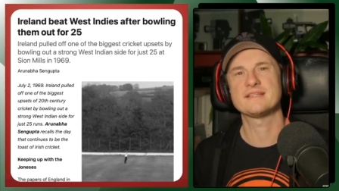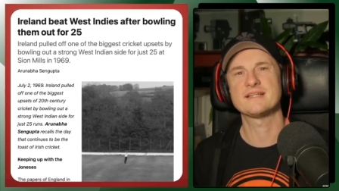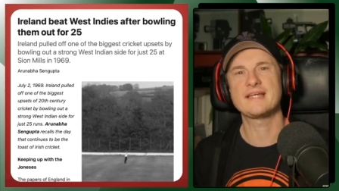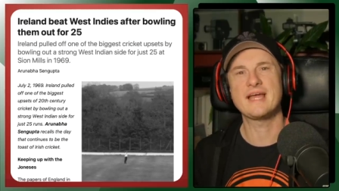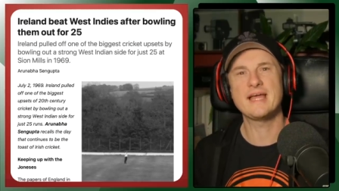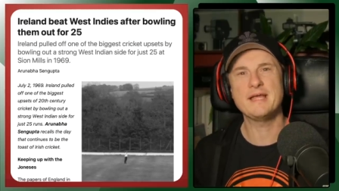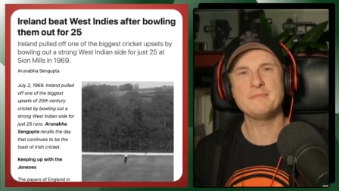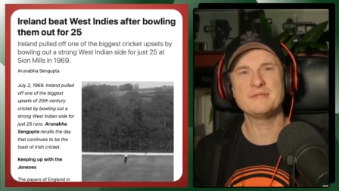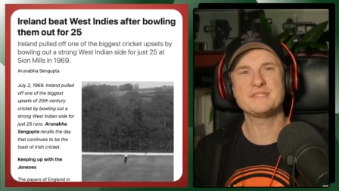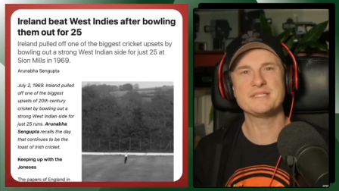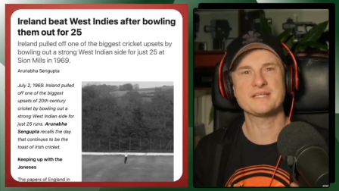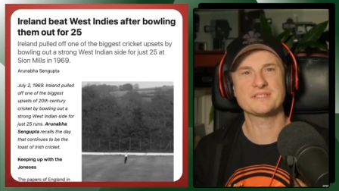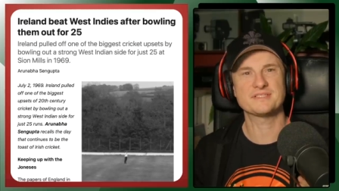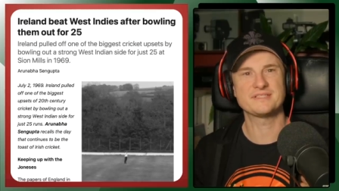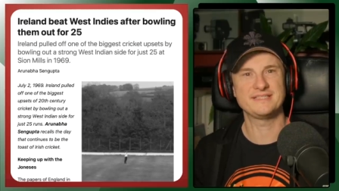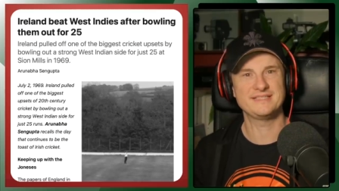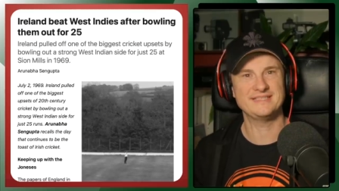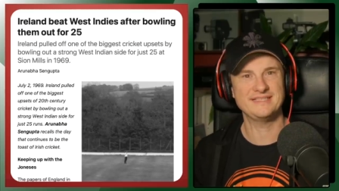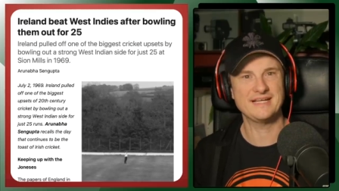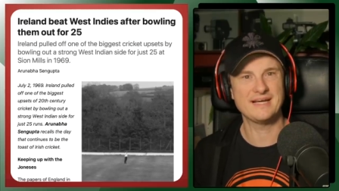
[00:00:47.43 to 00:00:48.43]
The game is
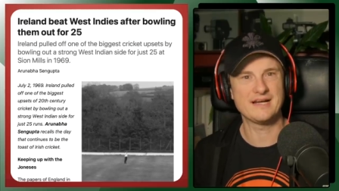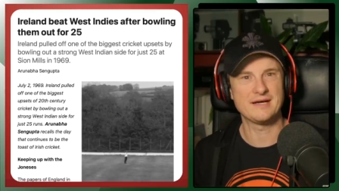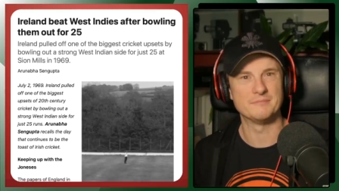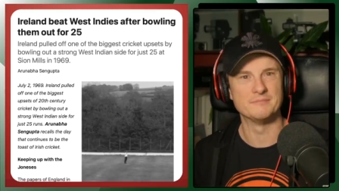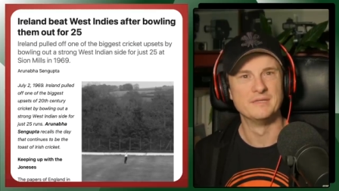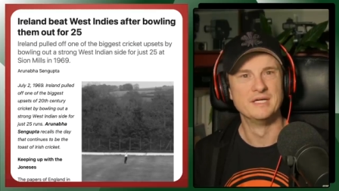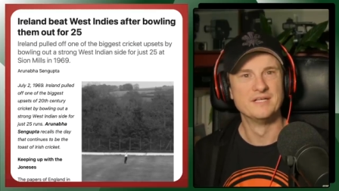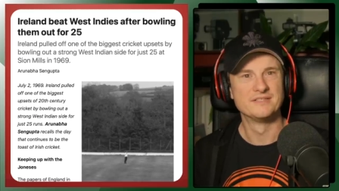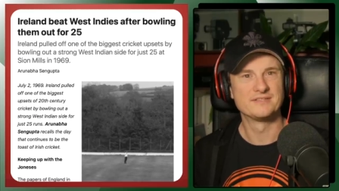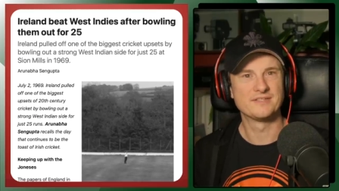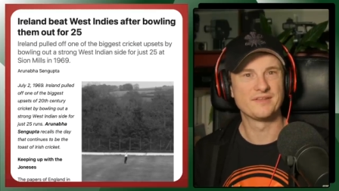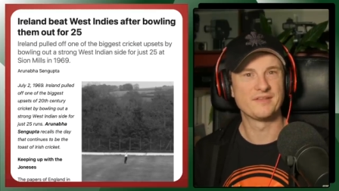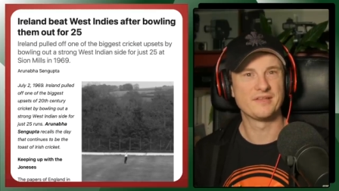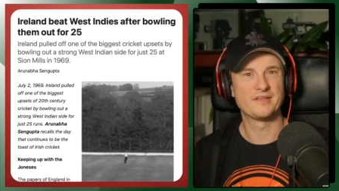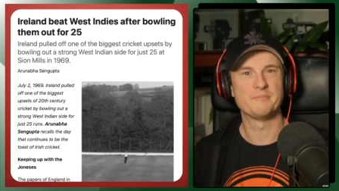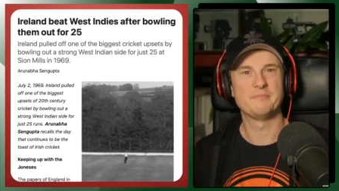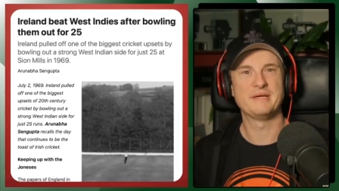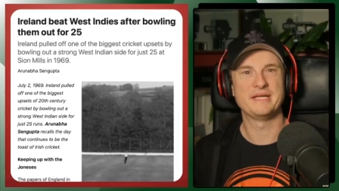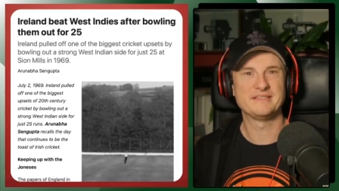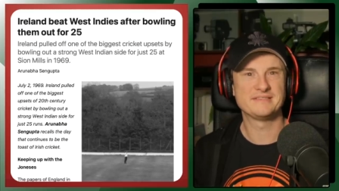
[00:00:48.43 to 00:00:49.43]
actually set up so
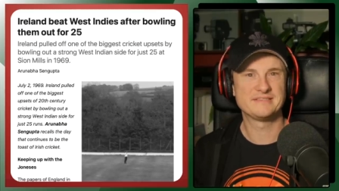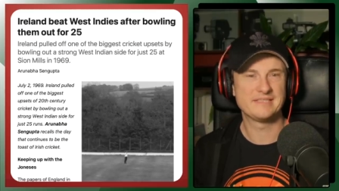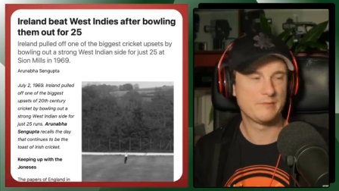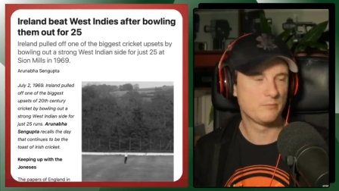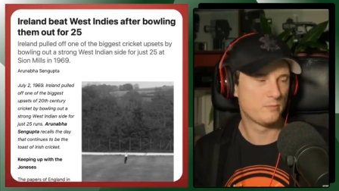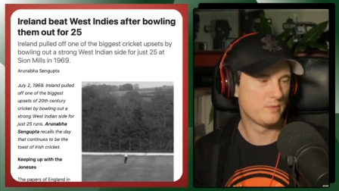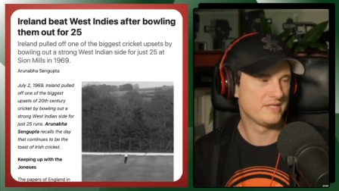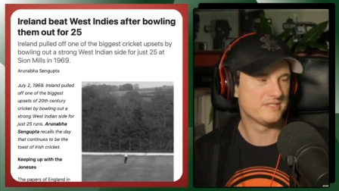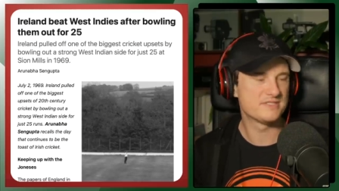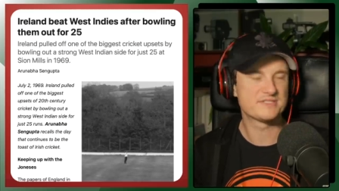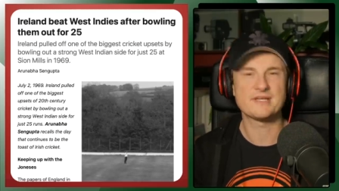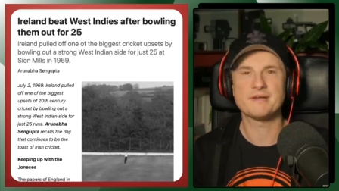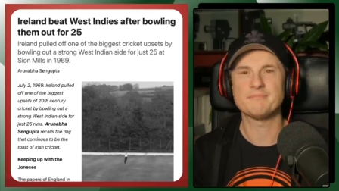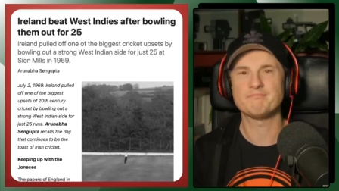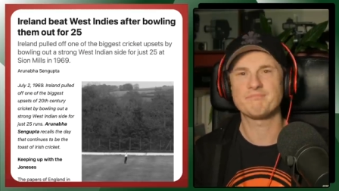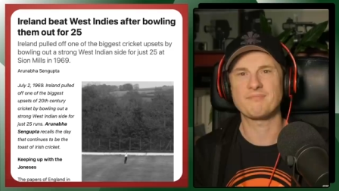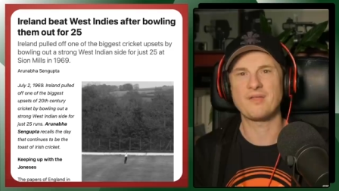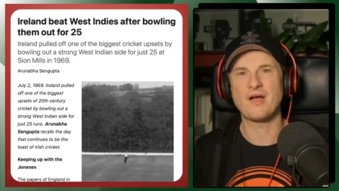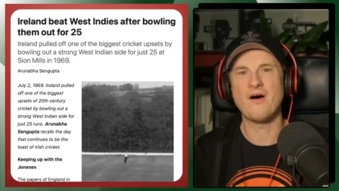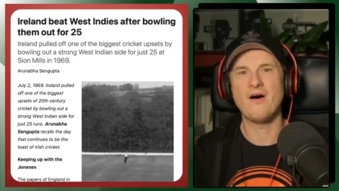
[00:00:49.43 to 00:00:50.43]
that the better team wins a
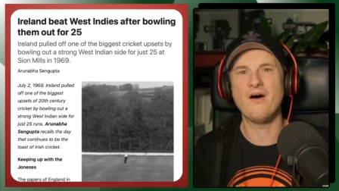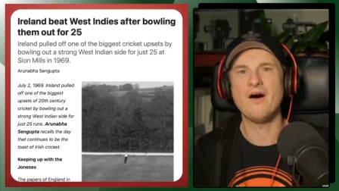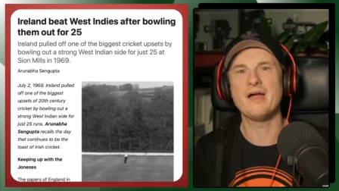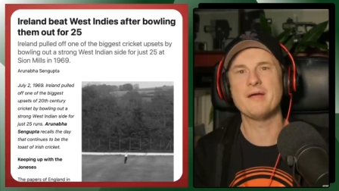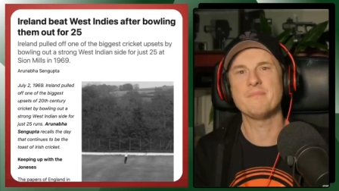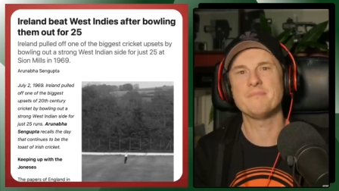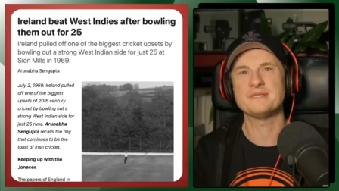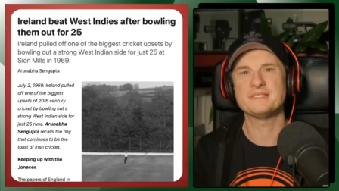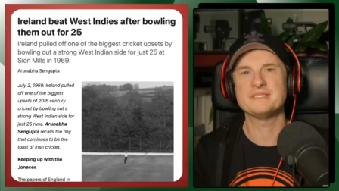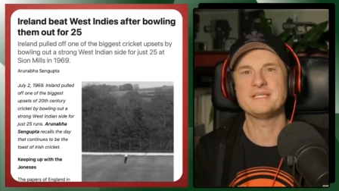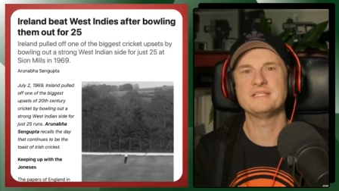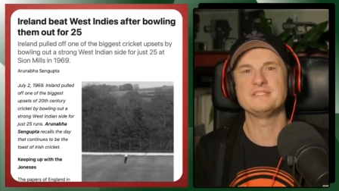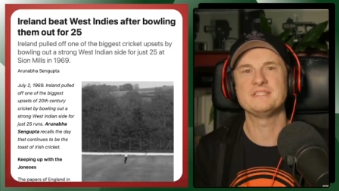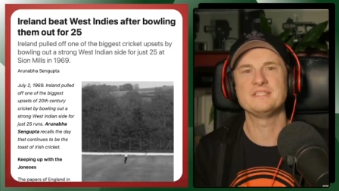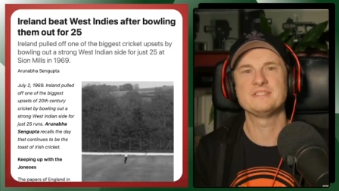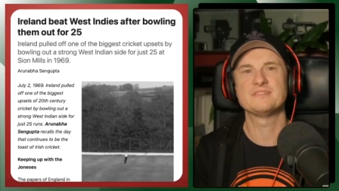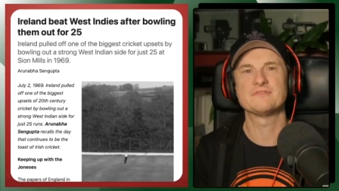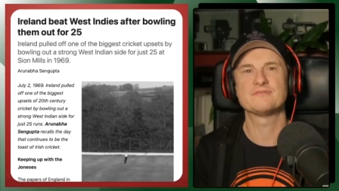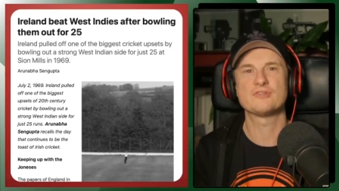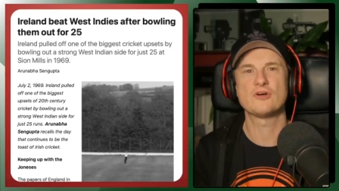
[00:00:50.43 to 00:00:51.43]
higher
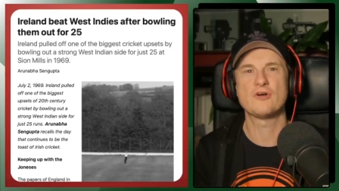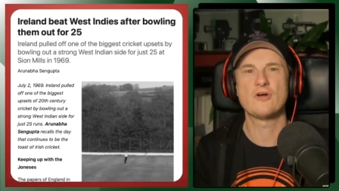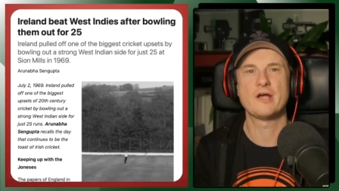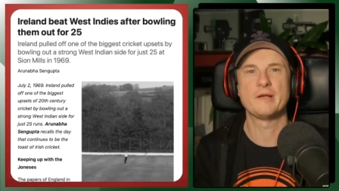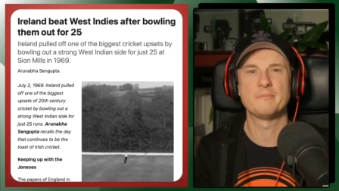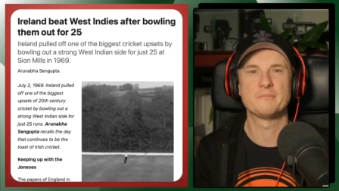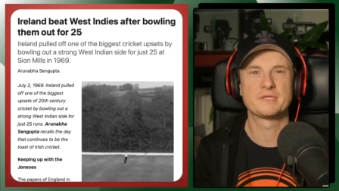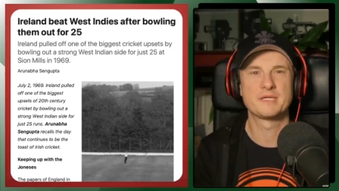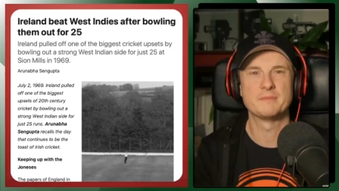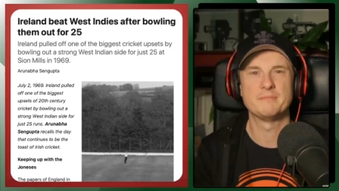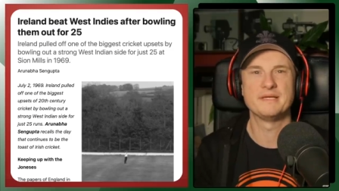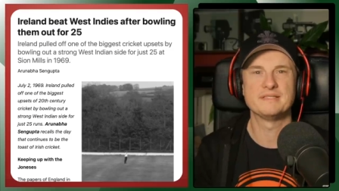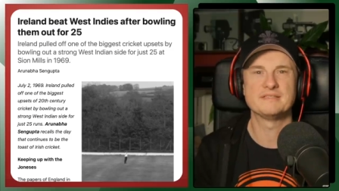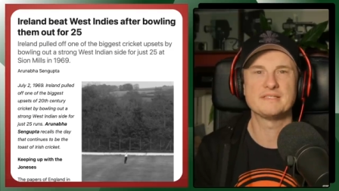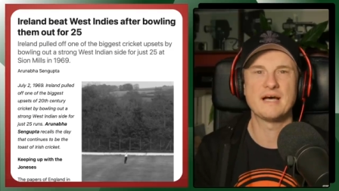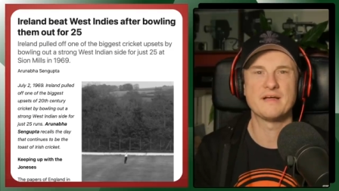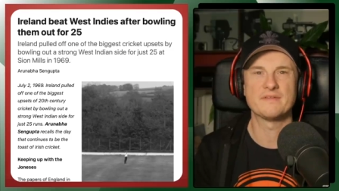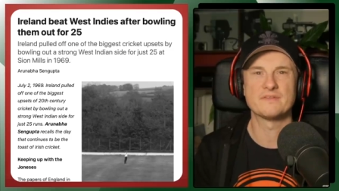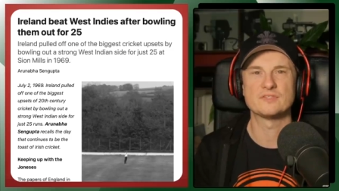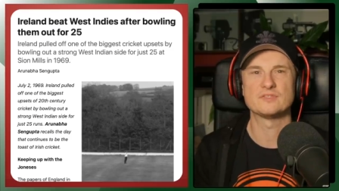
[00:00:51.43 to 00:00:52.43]
percentage of time compared
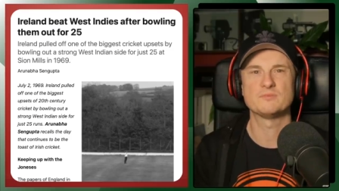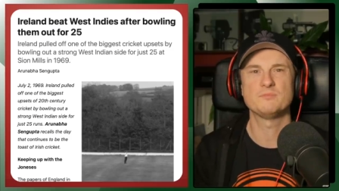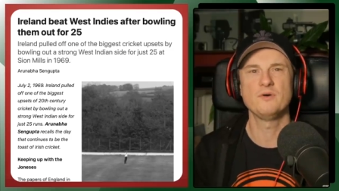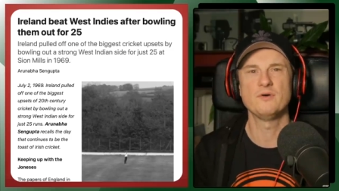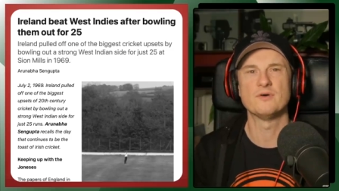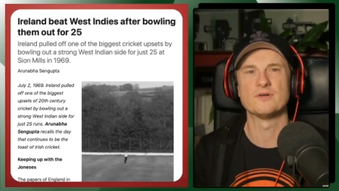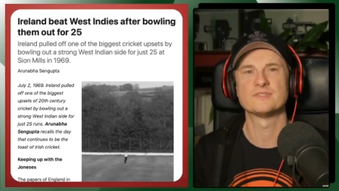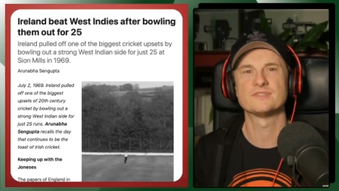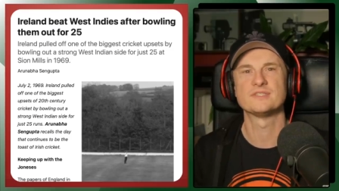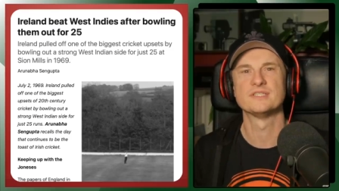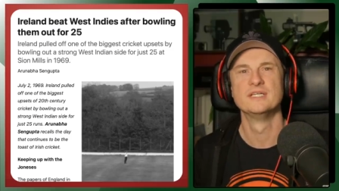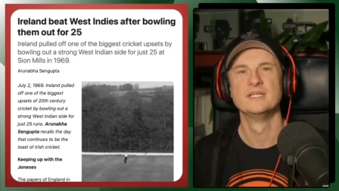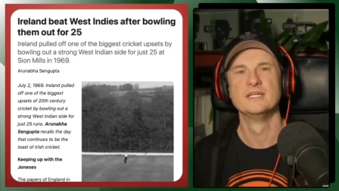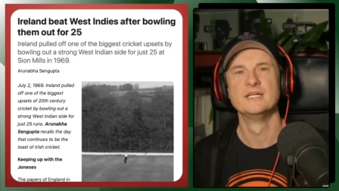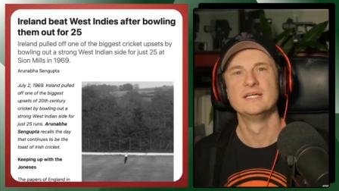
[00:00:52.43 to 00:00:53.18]
to other sports.